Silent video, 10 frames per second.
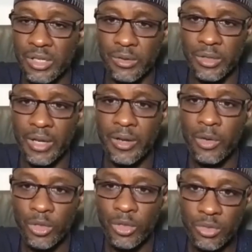and all that.
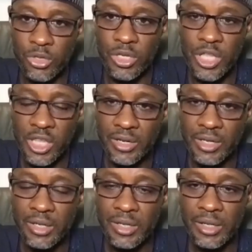What of the
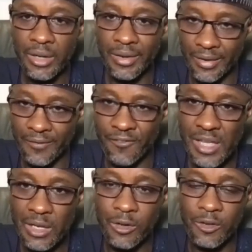judiciary in the
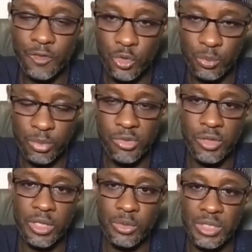failure to
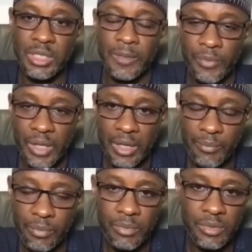prosecute
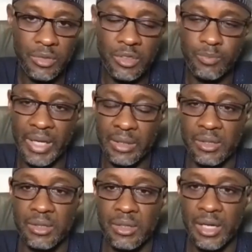
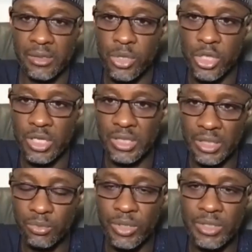suspects
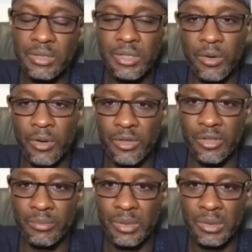associated with
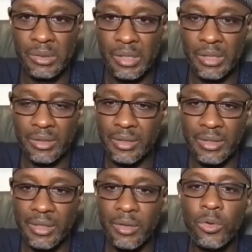terrorism? It's
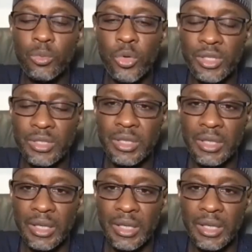almost